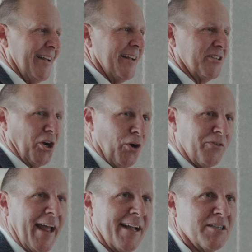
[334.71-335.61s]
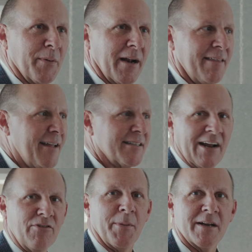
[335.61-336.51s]
it's her taste, but I think it's
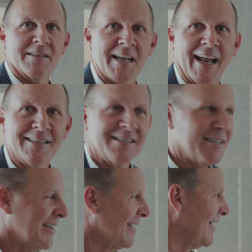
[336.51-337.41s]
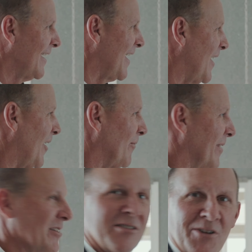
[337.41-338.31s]
everybody's taste. Um,
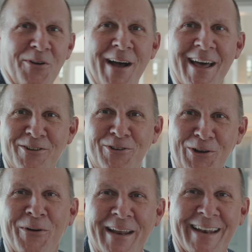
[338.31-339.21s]
they just don't know how to do it.